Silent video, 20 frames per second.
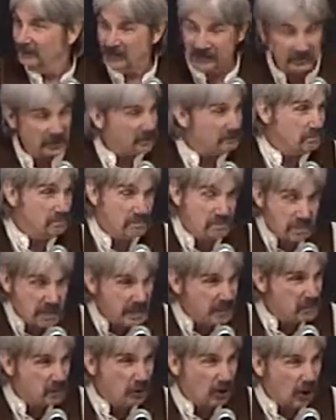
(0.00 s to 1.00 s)
just
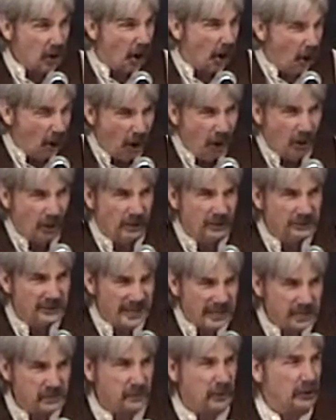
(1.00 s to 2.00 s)
admit we're all
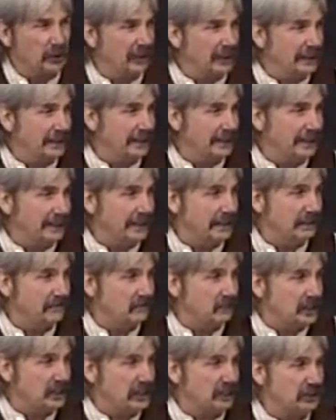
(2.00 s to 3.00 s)
desperately in need
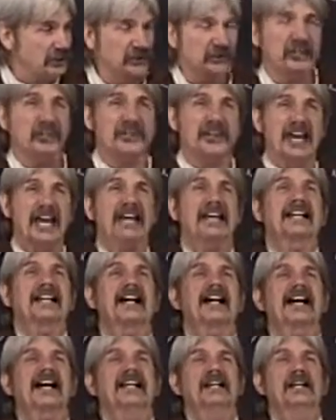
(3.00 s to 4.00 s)
of Jesus and
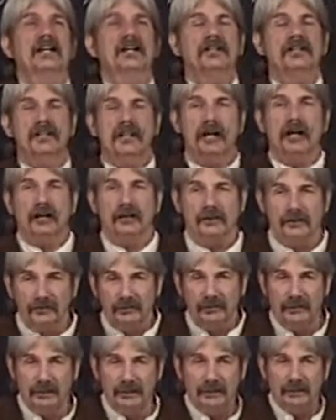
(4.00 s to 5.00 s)
thank God, you know,
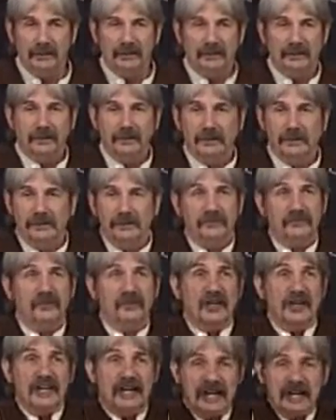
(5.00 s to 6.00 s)

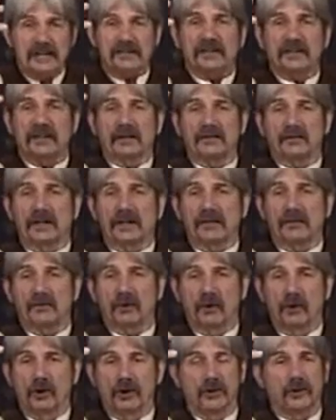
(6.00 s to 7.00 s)
He's going to be
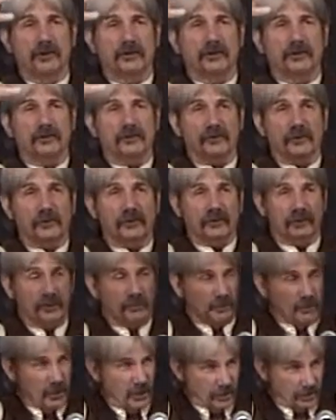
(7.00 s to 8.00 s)
the one on the throne
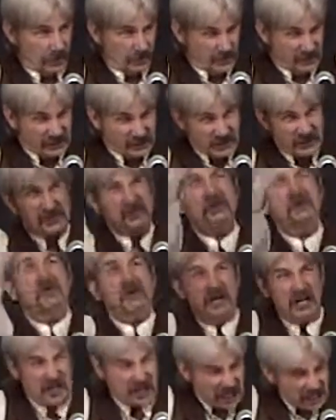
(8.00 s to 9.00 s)
that we're all going,
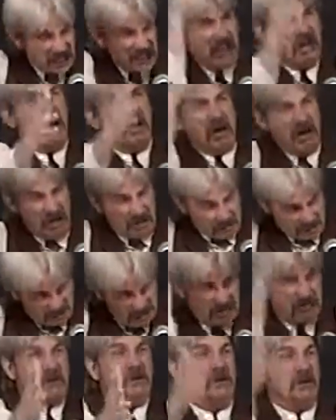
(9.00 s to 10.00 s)
Glory to
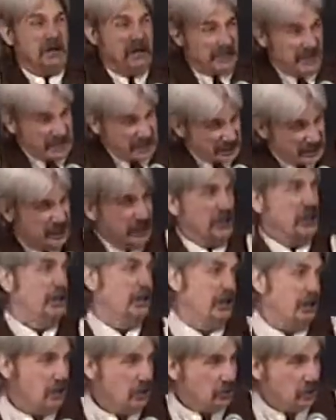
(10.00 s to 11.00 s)
you, glory to
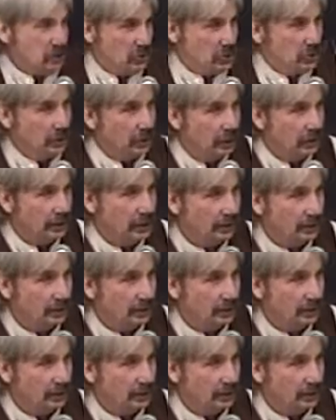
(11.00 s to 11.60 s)
you.